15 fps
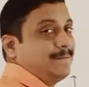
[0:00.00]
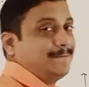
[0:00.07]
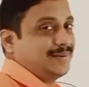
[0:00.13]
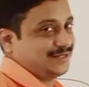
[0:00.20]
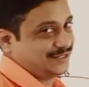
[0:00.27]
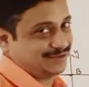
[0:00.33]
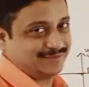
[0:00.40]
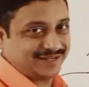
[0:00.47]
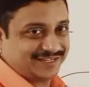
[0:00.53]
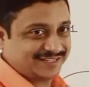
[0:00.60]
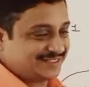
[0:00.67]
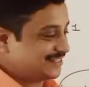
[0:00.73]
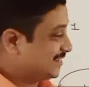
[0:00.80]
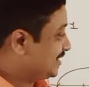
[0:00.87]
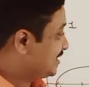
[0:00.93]
plus or minus
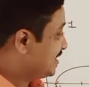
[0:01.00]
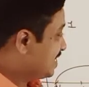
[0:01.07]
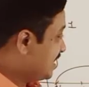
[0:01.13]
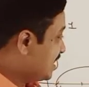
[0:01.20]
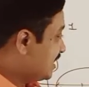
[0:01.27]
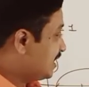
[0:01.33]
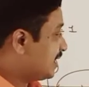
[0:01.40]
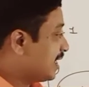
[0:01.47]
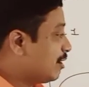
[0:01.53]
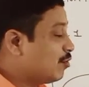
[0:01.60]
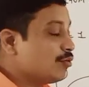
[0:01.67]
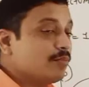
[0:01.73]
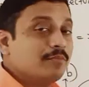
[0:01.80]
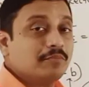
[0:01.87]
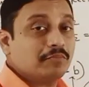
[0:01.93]
3.
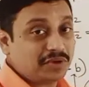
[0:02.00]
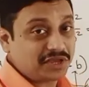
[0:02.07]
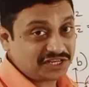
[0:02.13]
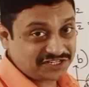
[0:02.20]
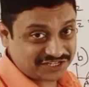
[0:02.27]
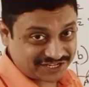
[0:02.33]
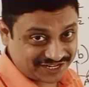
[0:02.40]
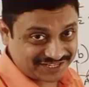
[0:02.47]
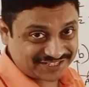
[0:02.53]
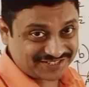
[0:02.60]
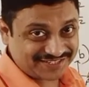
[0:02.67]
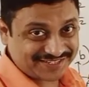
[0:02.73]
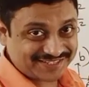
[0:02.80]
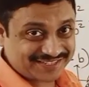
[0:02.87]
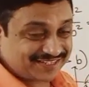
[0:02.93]
Now major
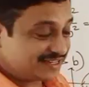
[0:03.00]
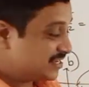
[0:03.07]
axis.